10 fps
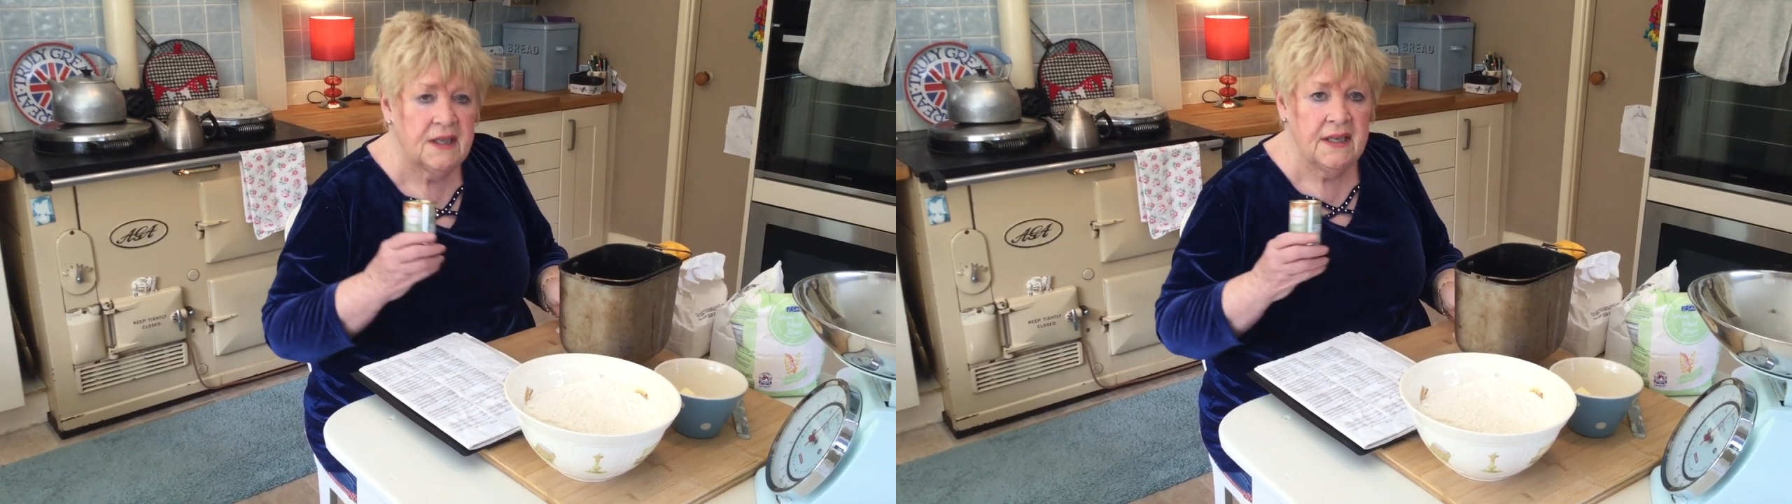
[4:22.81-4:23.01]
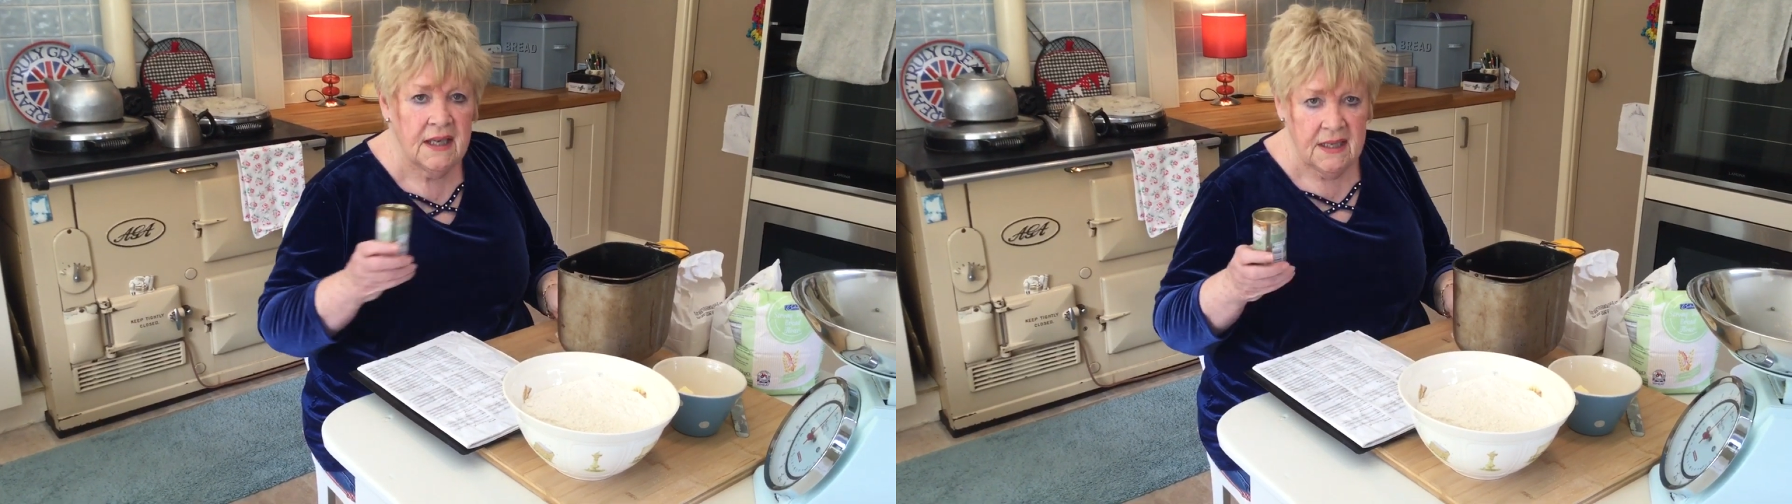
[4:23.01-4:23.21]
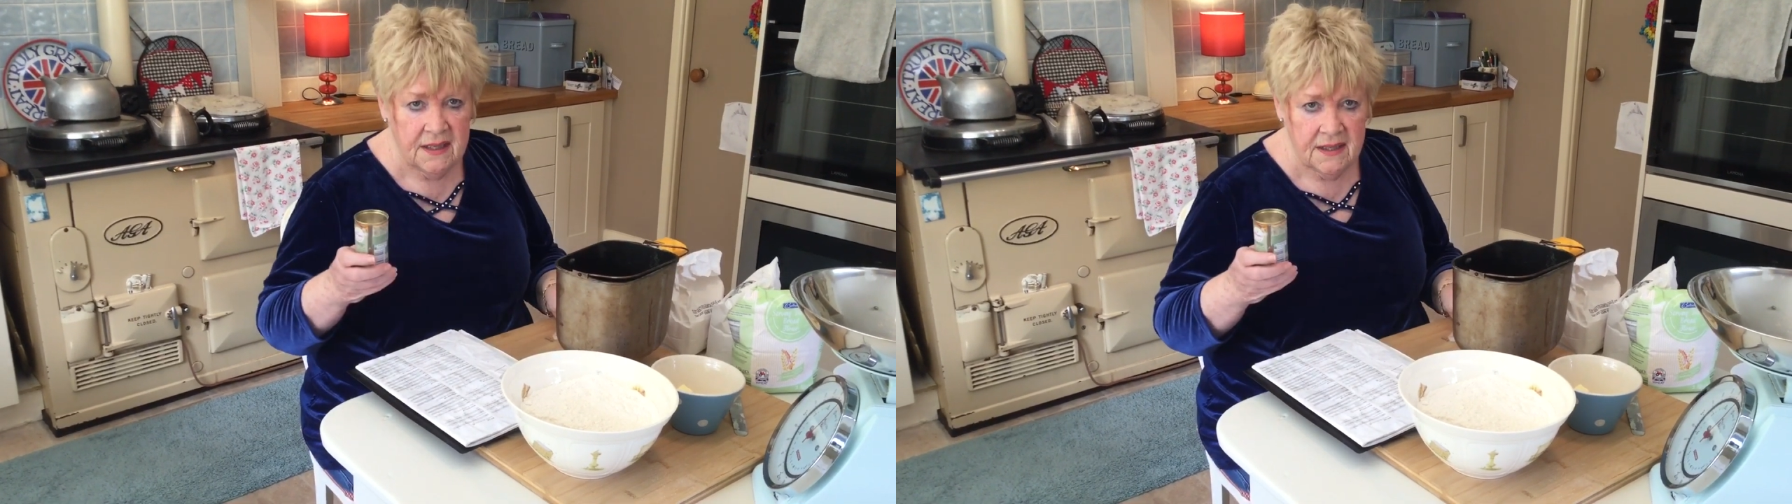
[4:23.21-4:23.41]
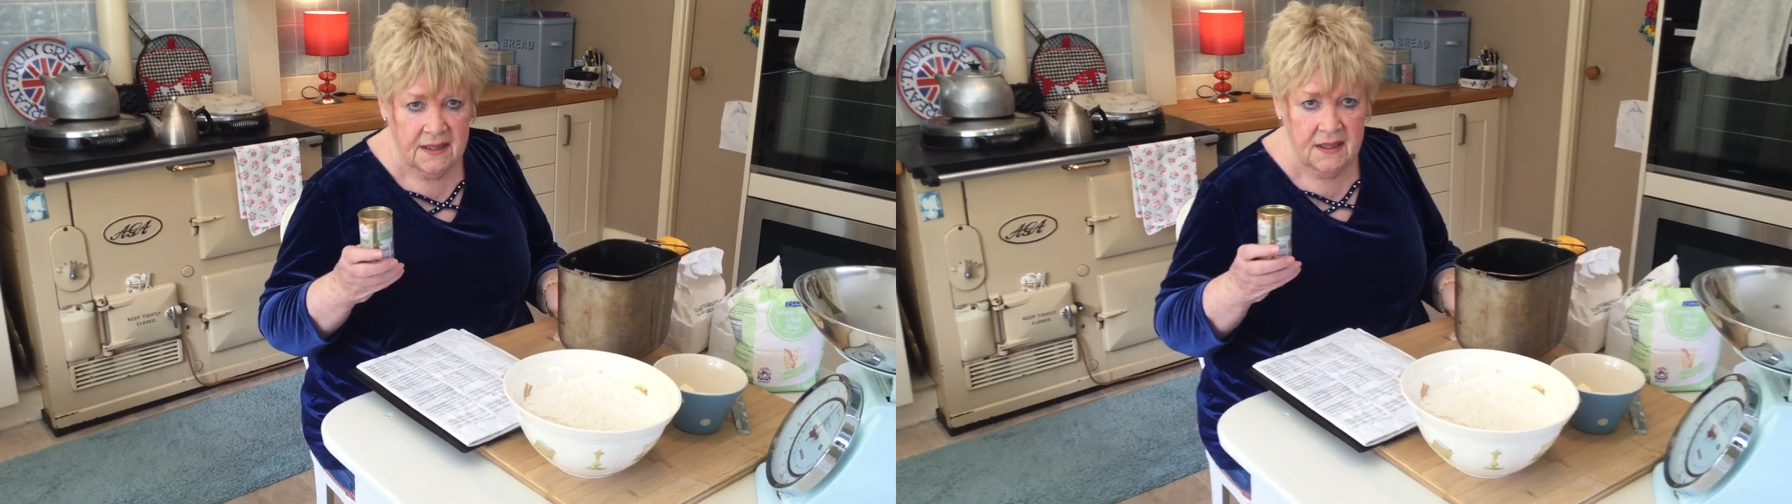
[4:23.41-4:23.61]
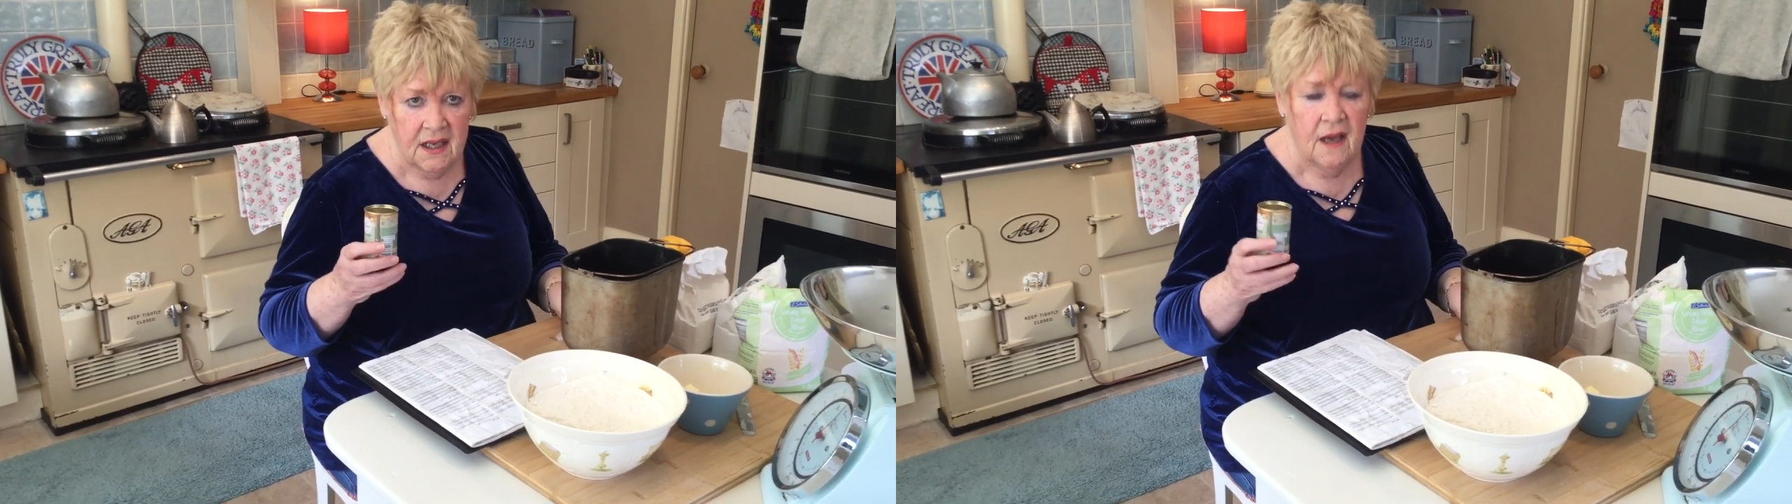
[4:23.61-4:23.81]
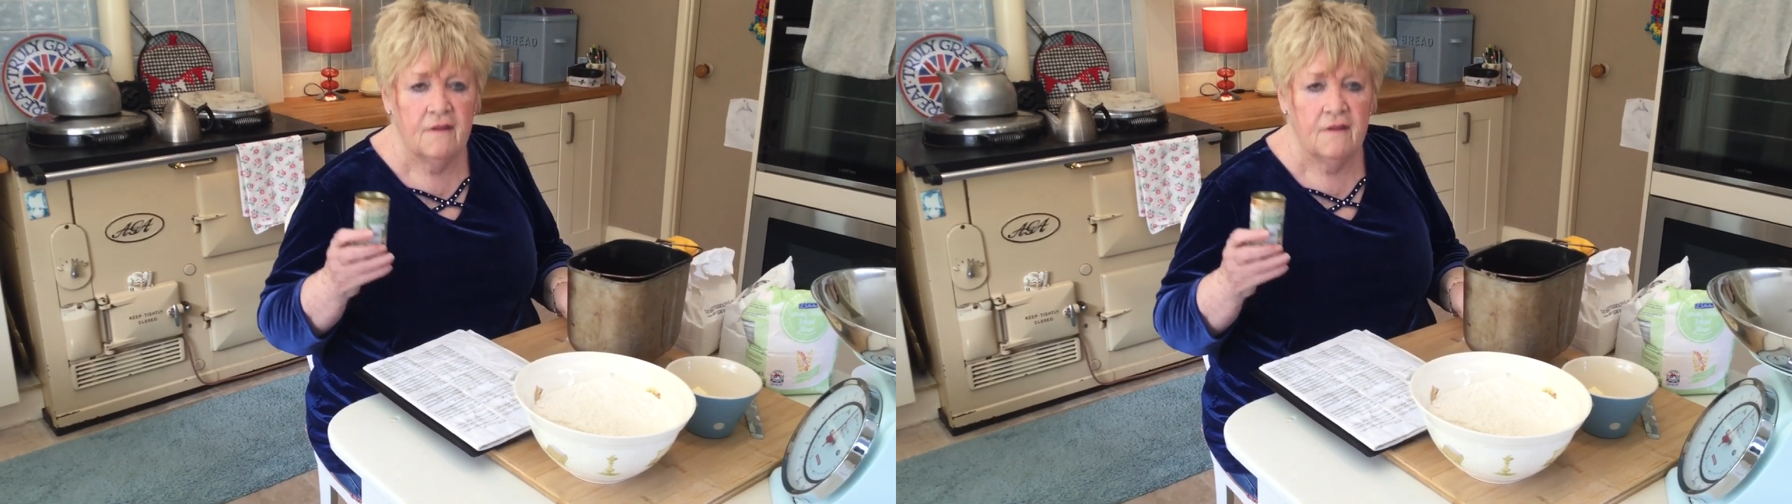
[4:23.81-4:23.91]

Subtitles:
yeast